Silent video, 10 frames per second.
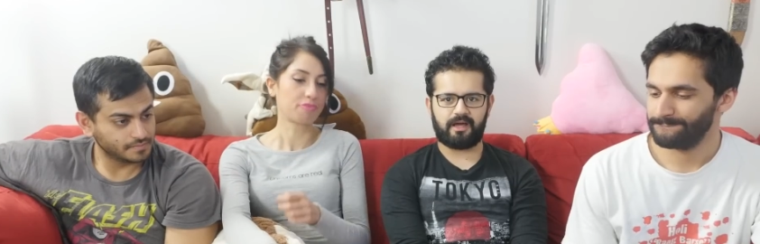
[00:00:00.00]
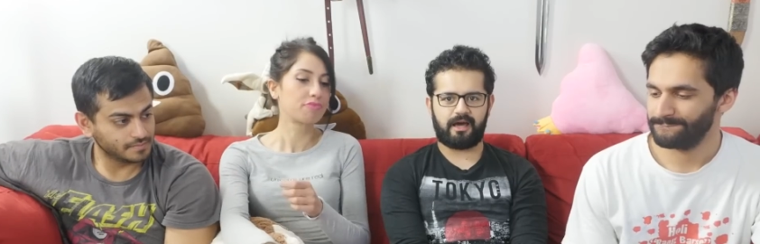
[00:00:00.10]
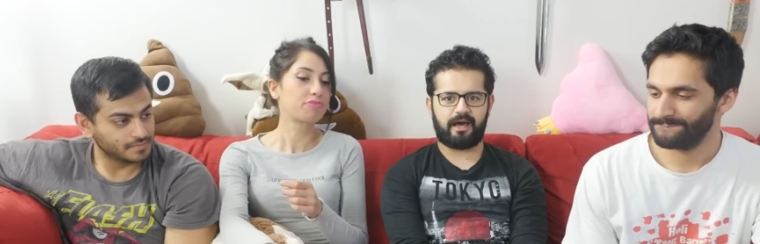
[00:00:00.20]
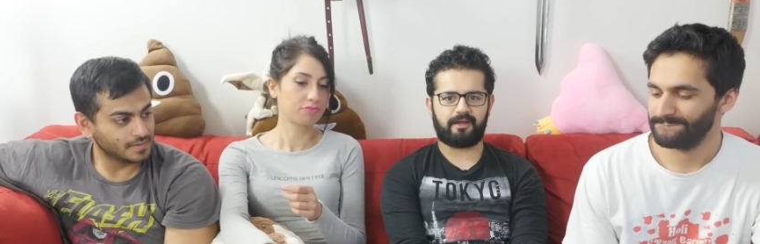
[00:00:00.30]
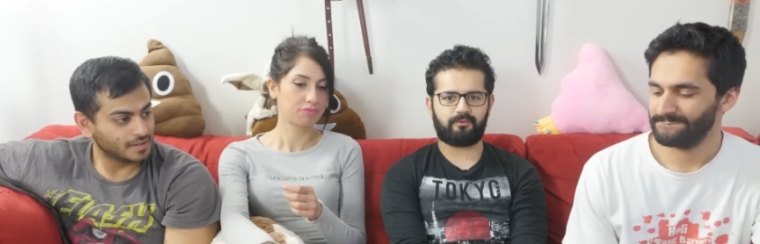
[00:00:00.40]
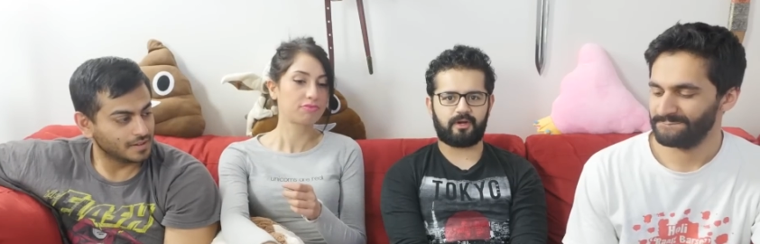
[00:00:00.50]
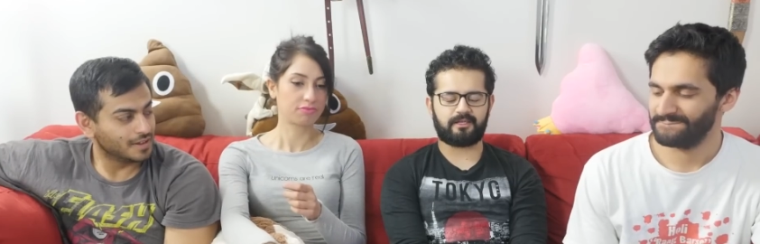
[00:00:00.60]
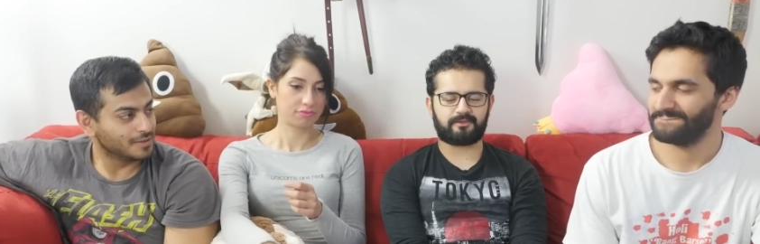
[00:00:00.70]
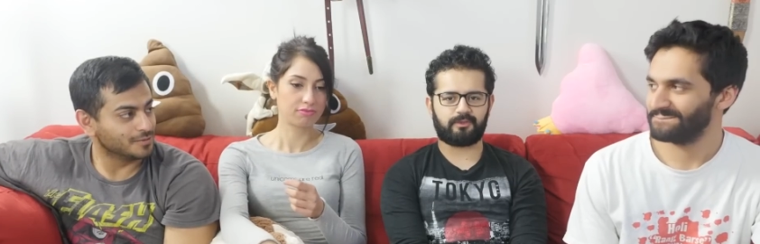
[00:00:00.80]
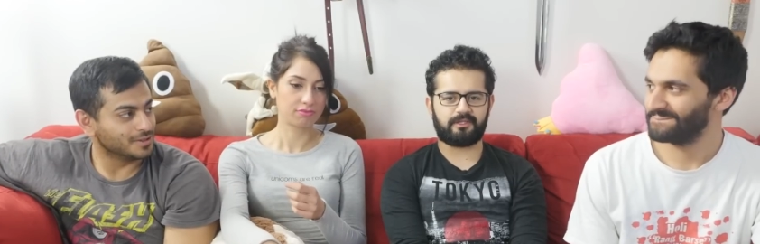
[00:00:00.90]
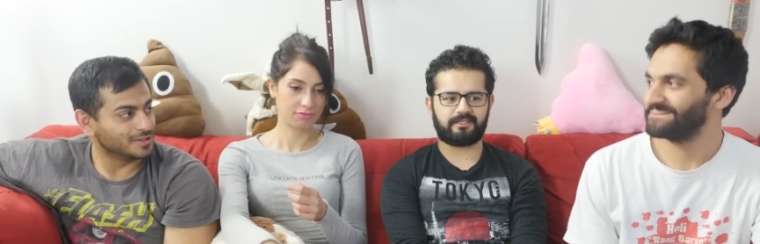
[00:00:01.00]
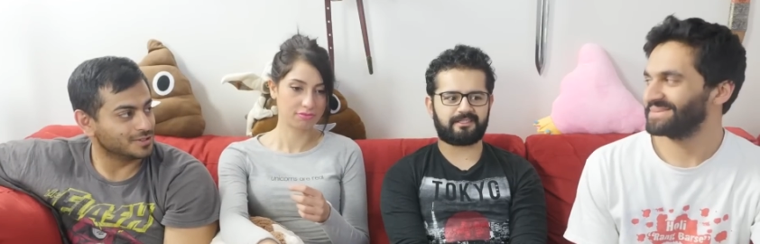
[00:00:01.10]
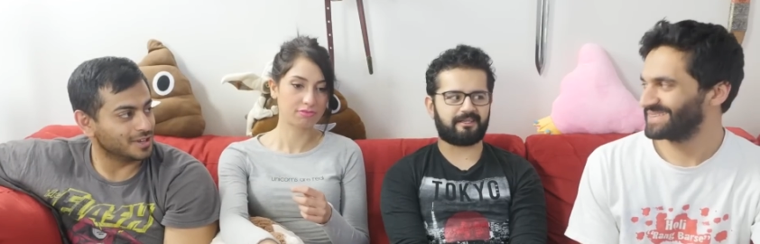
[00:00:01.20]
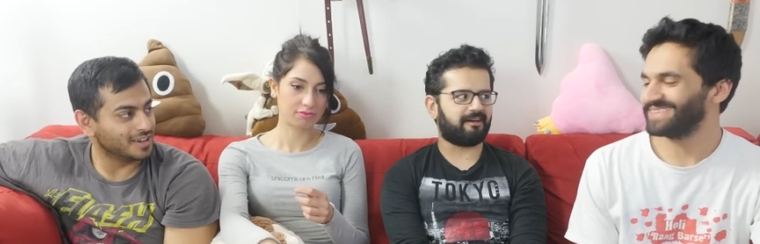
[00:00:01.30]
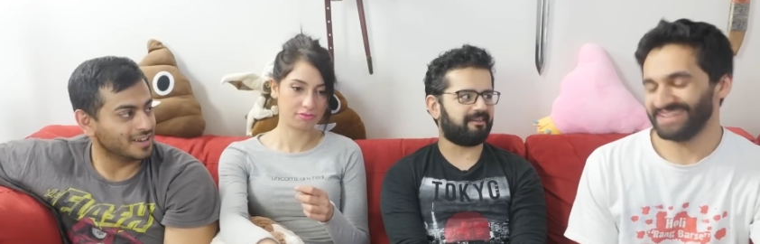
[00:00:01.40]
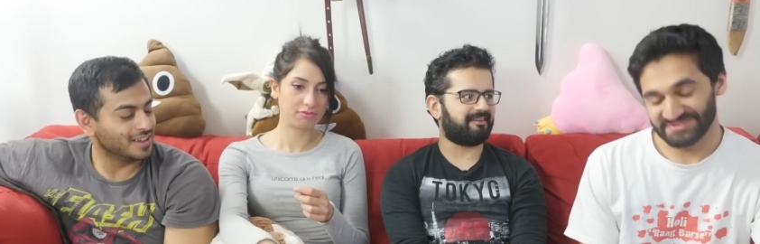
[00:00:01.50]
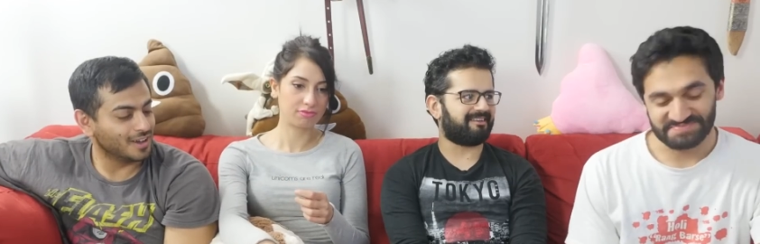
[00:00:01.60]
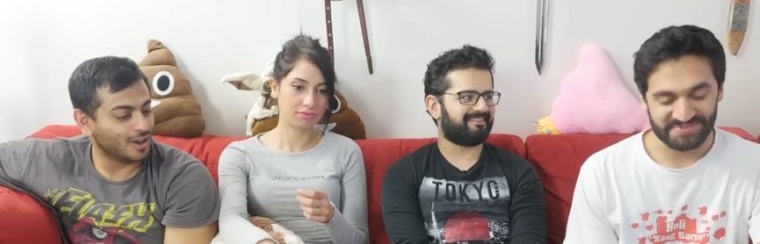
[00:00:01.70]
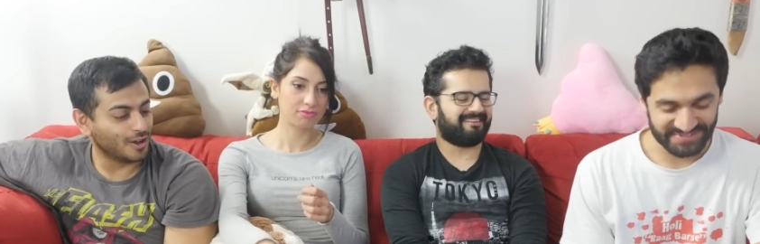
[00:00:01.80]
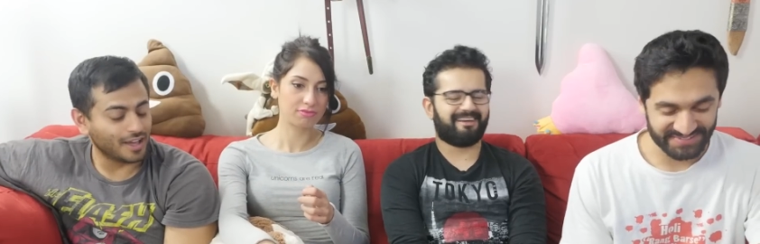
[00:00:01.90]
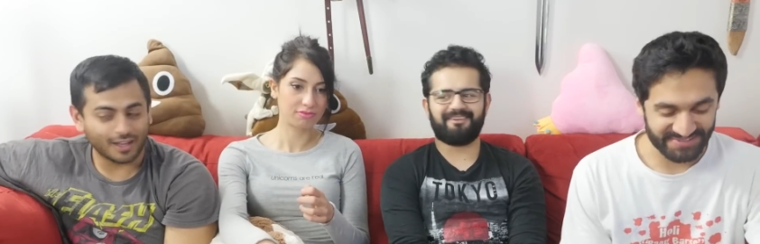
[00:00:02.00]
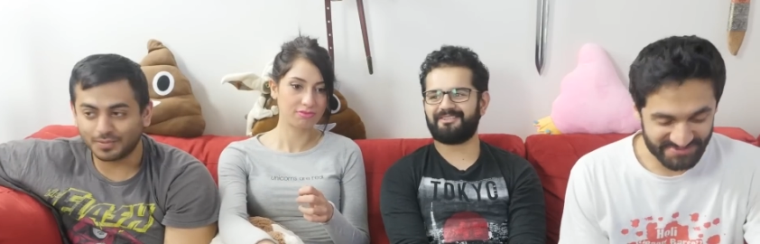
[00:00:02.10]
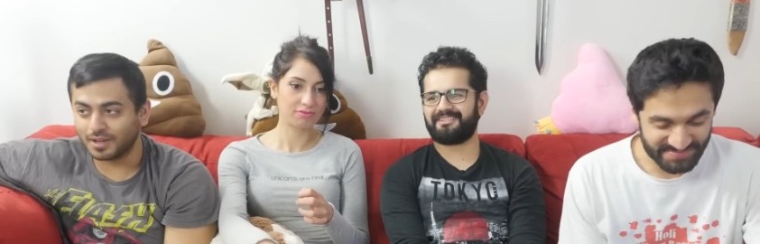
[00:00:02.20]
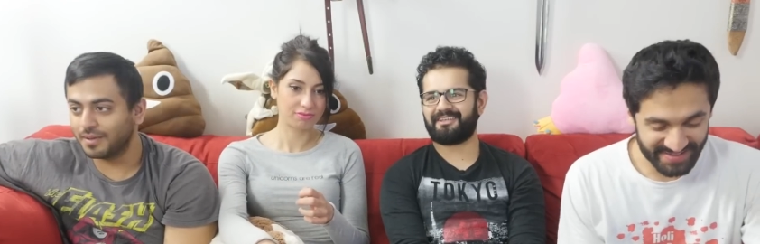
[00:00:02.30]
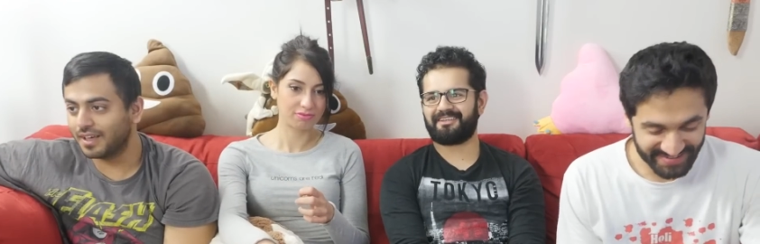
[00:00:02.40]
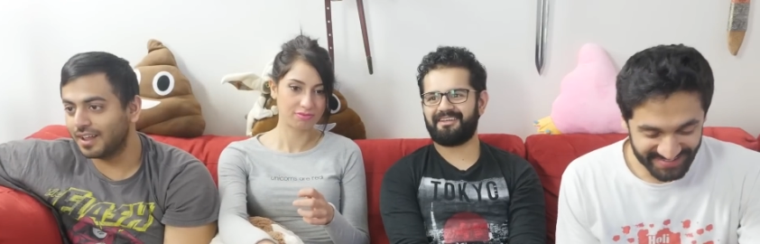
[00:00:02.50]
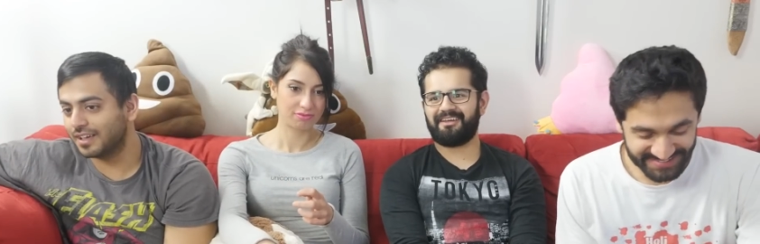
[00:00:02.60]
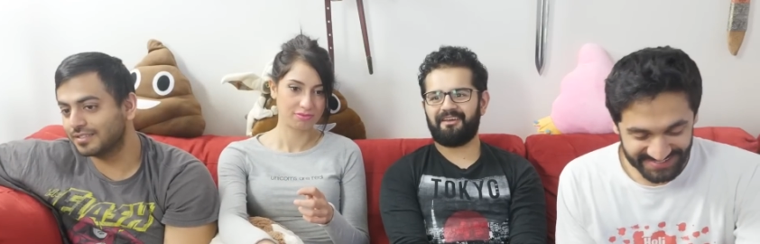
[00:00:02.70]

Speaker 1: I rise with the sun. that was pretty. Oh, yeah, that was badass.